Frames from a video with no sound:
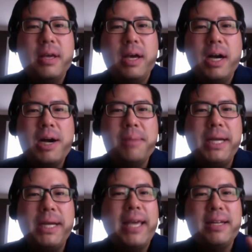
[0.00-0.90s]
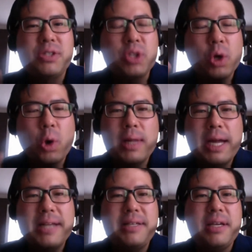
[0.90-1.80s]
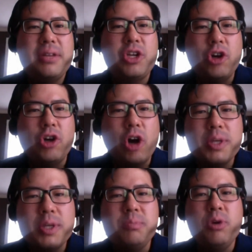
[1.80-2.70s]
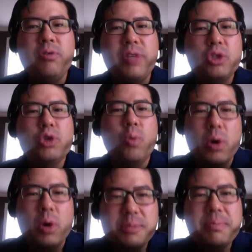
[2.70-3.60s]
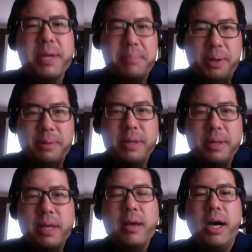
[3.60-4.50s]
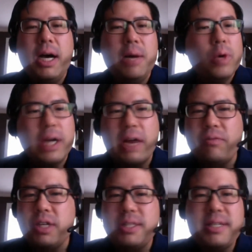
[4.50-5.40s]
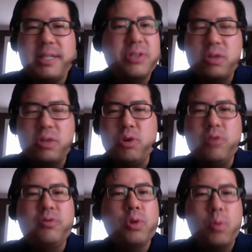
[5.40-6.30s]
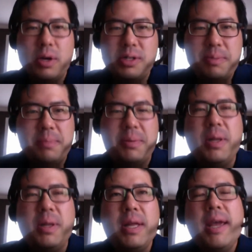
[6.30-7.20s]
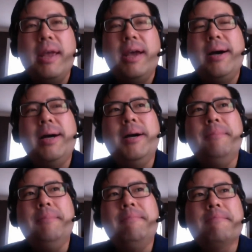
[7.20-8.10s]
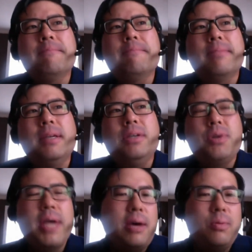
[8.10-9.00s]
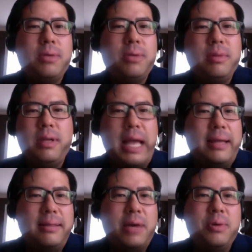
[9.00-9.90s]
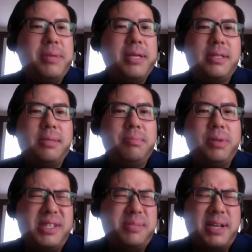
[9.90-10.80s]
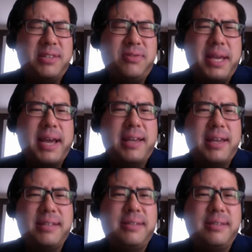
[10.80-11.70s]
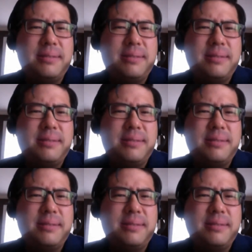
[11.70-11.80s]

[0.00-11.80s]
Again, it's the whole idea that you're always moving towards people. Whatever it takes to move towards people. So yeah, that would be a simple response for me, I guess,